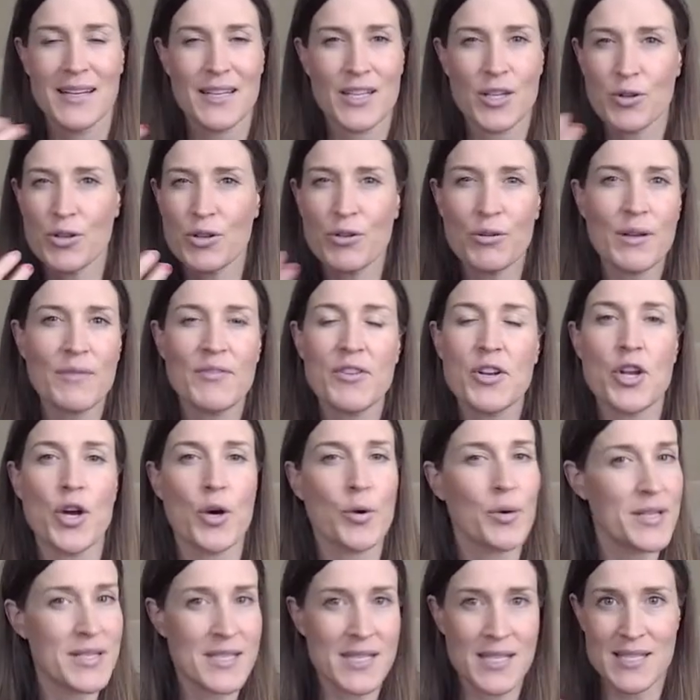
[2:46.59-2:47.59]
You don't even
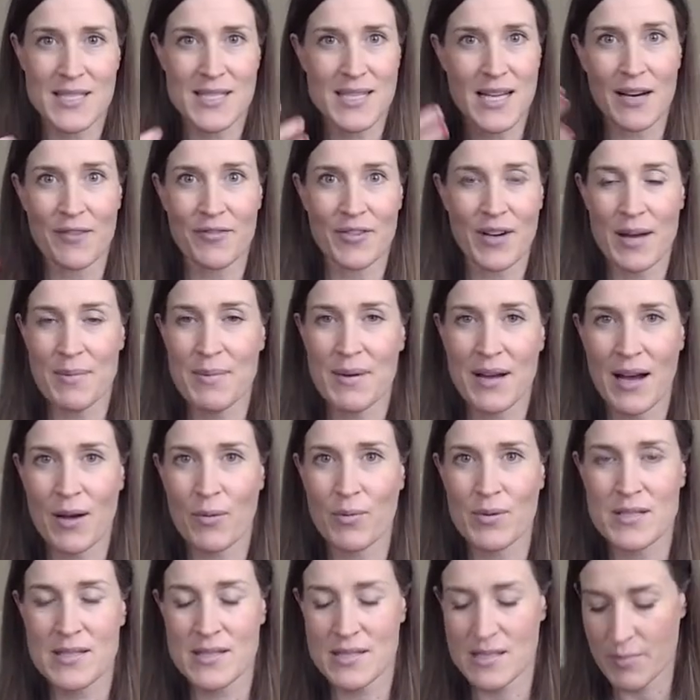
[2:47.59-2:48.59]
notice this stuff. I
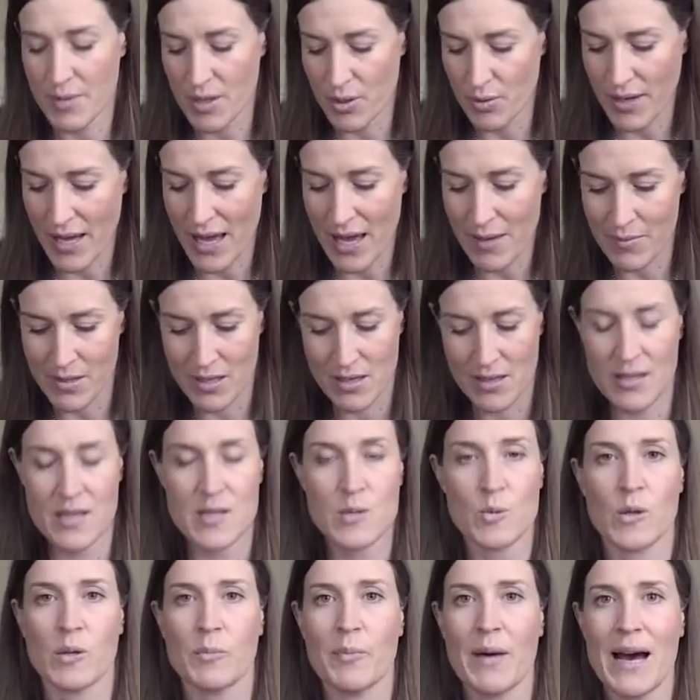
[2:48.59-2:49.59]
wasn't somebody who came into
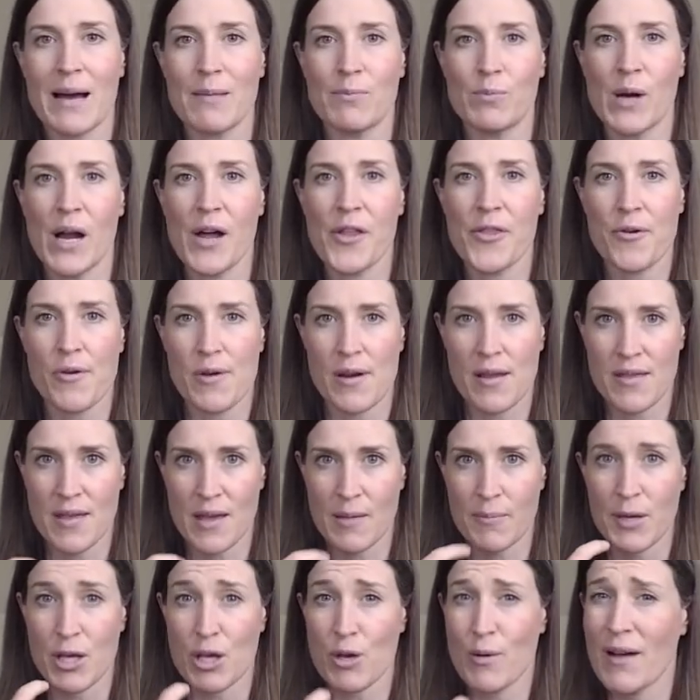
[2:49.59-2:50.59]
this with bad breath or
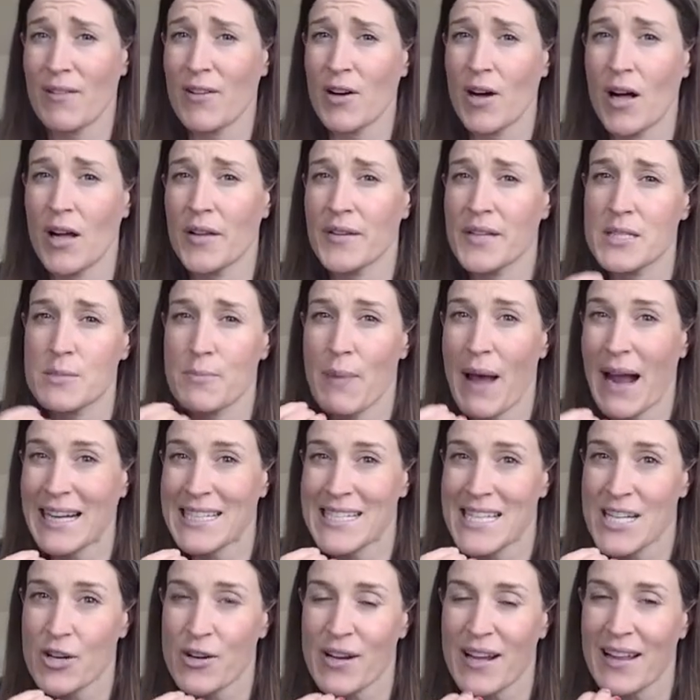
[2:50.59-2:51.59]
anything, but you have all these
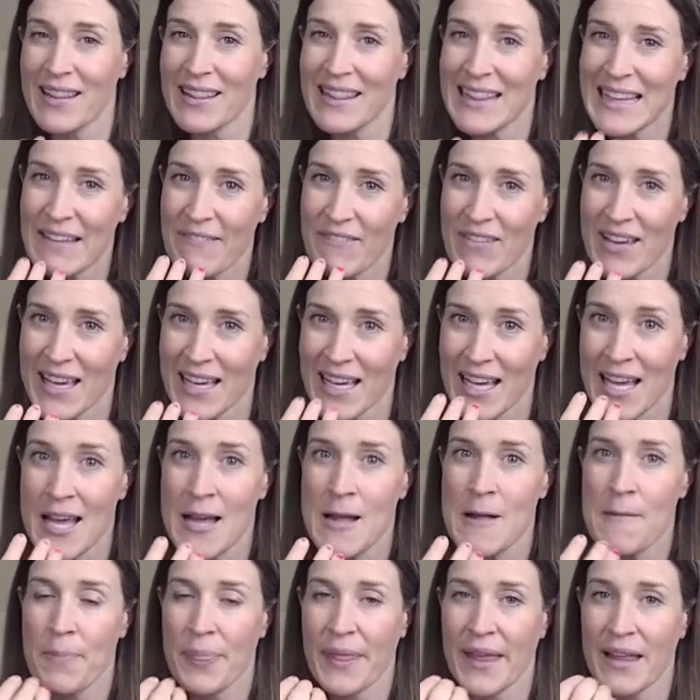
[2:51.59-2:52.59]
bacteria living
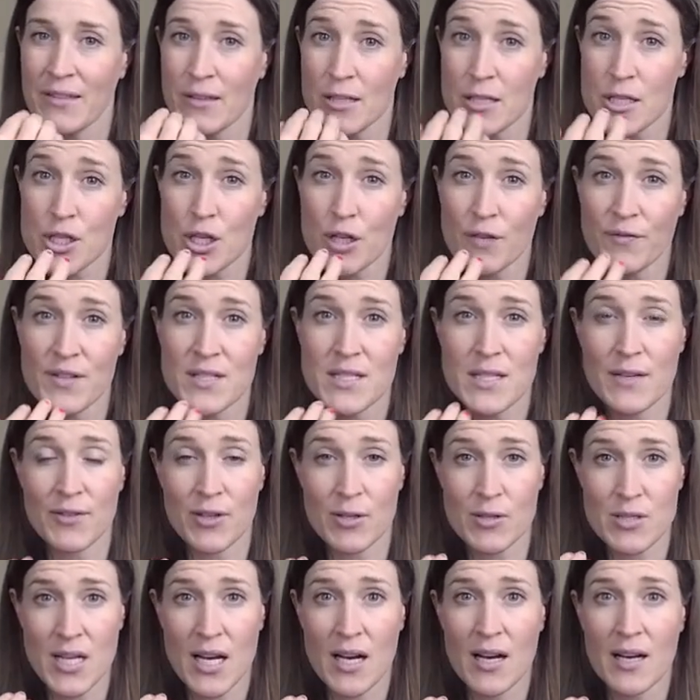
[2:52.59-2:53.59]
in the surface of
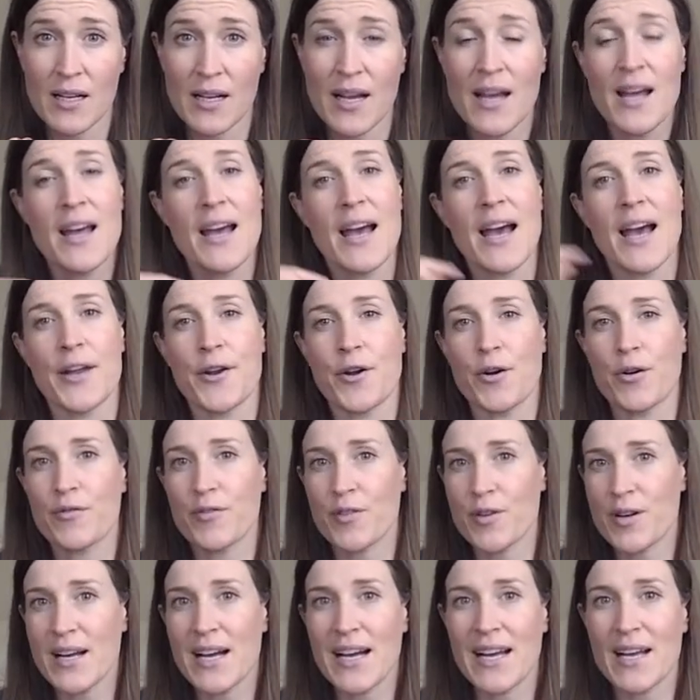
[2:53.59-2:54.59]
your tongue, and
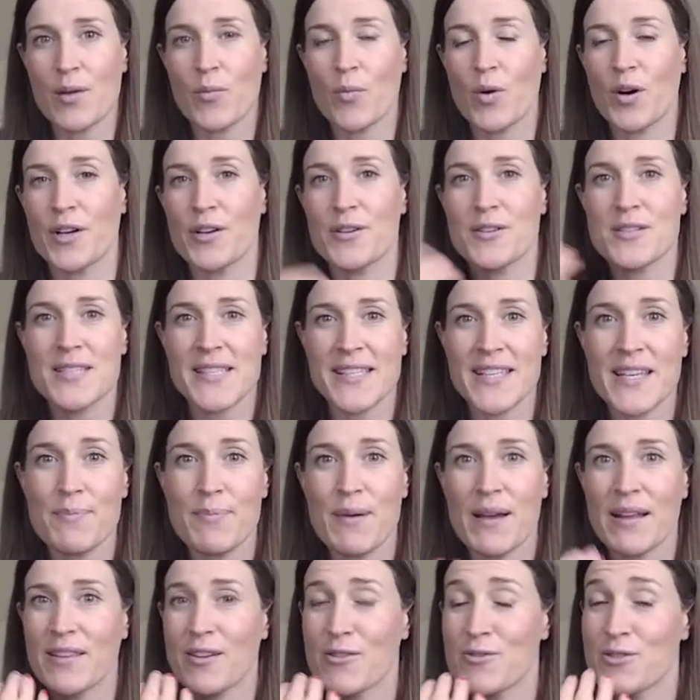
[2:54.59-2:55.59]
overnight while you're
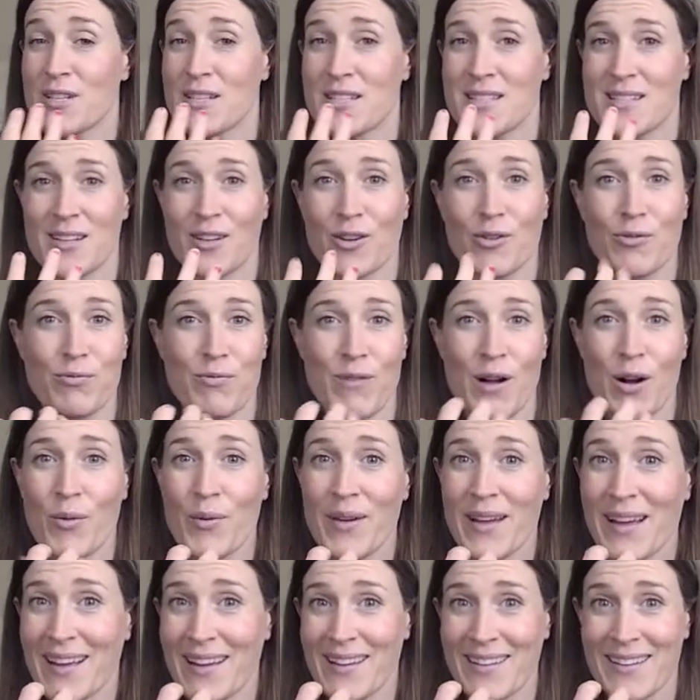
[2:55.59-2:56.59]
sleeping they're just
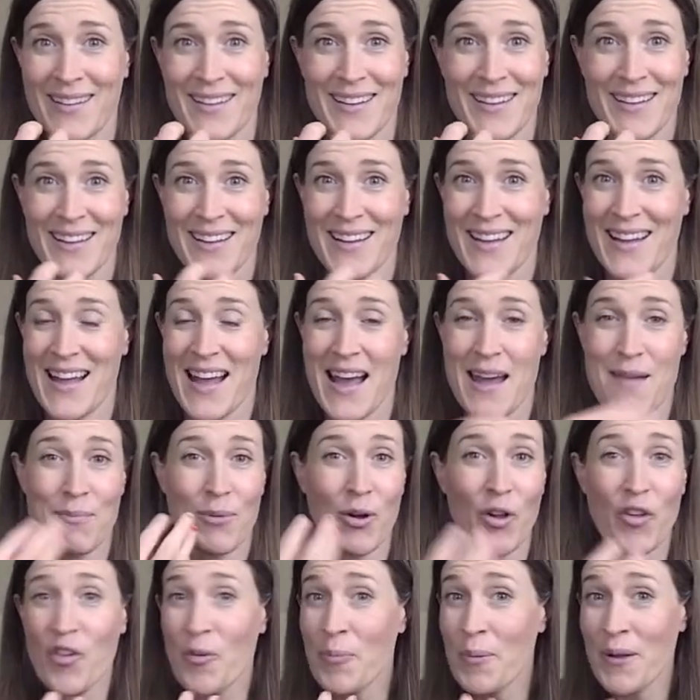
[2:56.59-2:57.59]
growing and
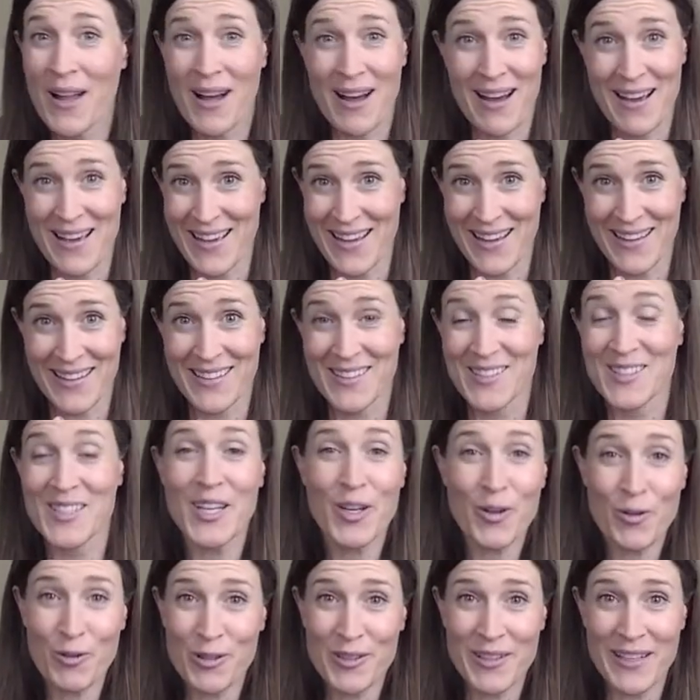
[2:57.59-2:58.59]
multiplying
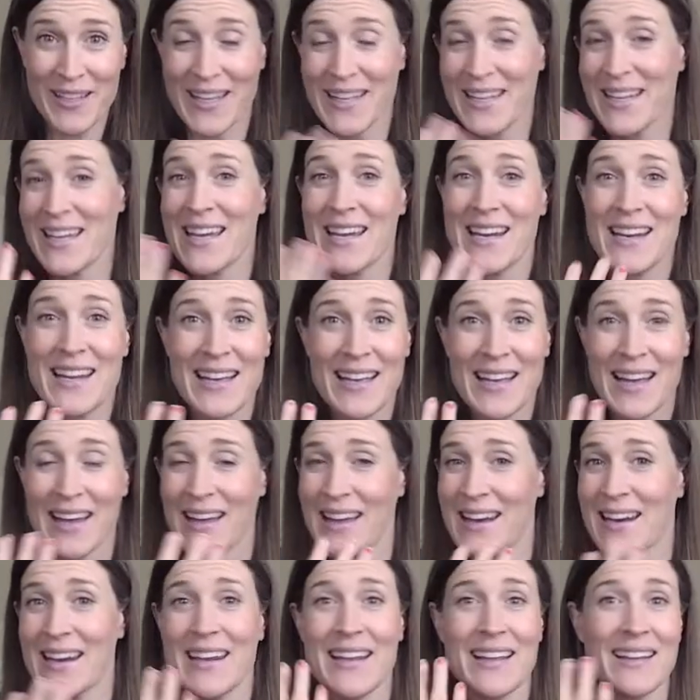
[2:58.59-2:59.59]
literally and eating
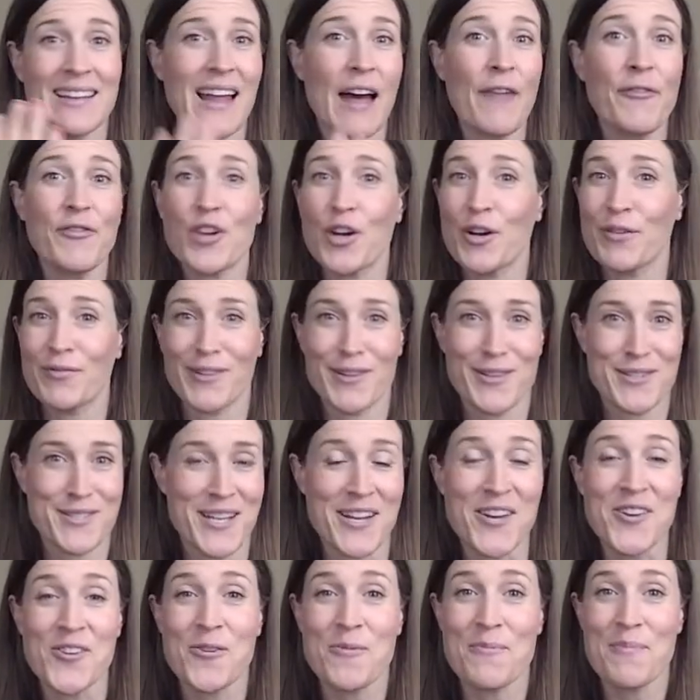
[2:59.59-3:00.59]
any leftovers
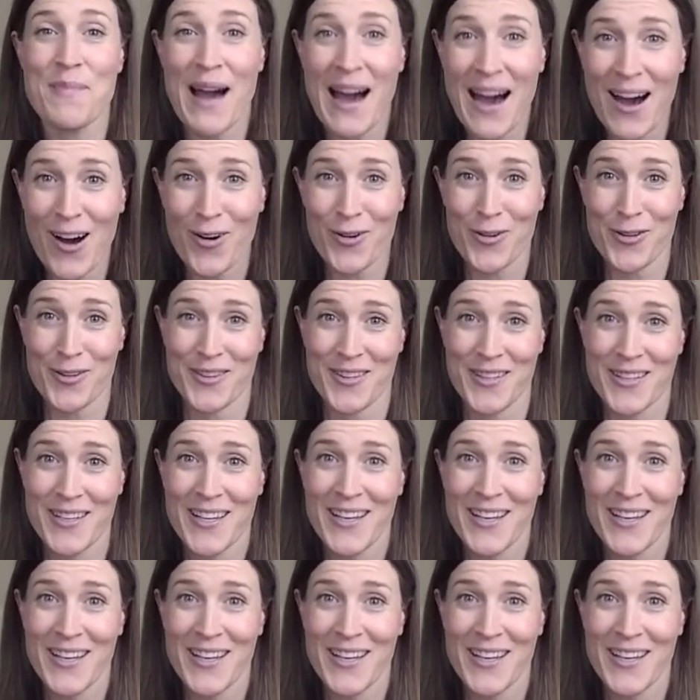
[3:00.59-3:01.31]
in your mouth.